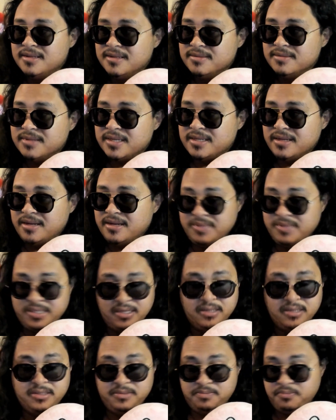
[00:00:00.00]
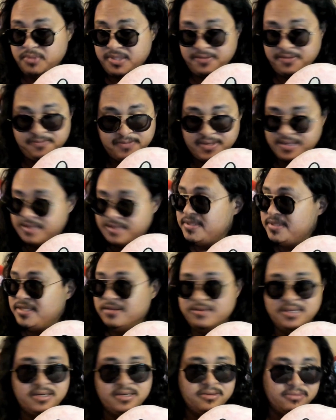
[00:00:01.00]
I'm like, what the fuck? I'm
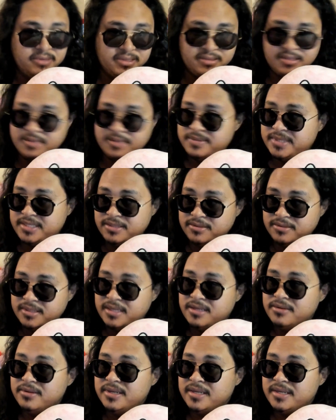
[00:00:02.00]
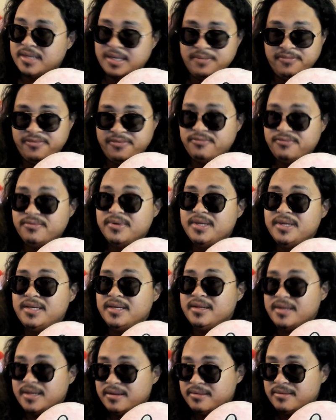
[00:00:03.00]
still not awake. I'm still not awake. I'm
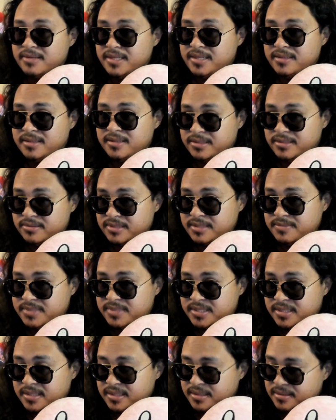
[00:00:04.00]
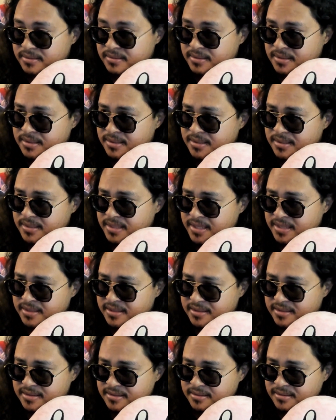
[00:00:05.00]
freaking out in the dream state, in
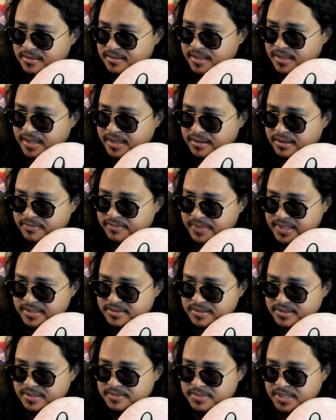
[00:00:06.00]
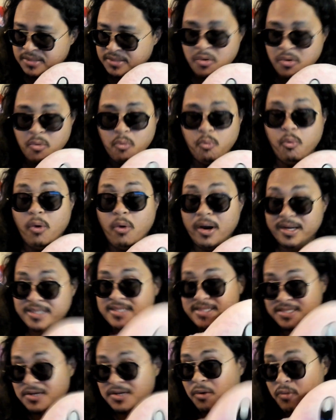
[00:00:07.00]
the 3rd layer of my dreams. Like, what
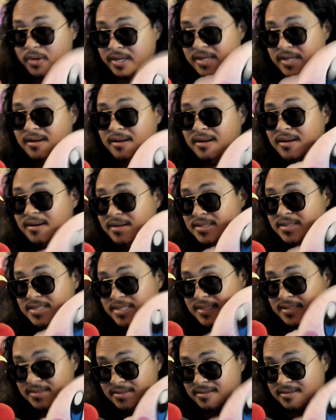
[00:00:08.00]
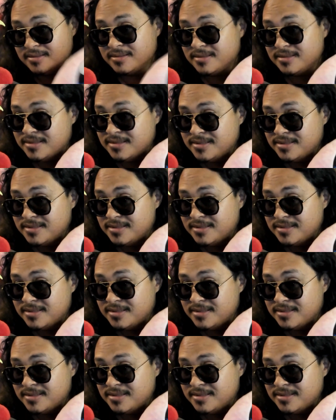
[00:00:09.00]
is going on here?